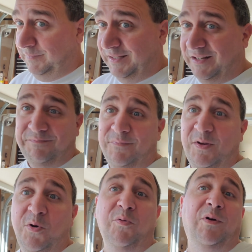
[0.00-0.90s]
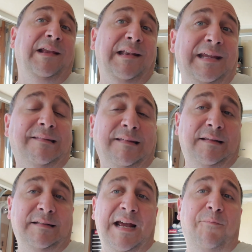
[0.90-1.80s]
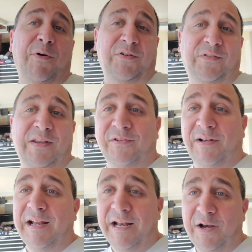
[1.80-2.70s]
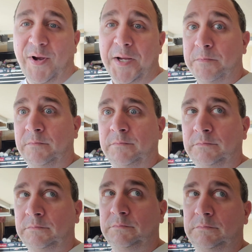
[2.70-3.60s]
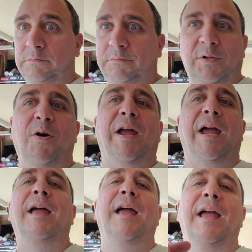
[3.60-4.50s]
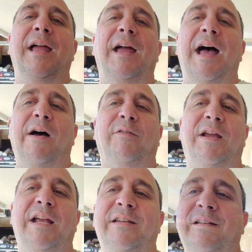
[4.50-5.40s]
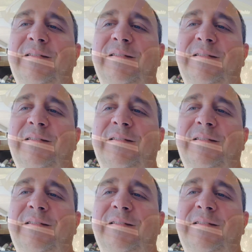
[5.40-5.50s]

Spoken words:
Because who really needs a tire pressure sensor light anyway? Okay, I'll catch you in a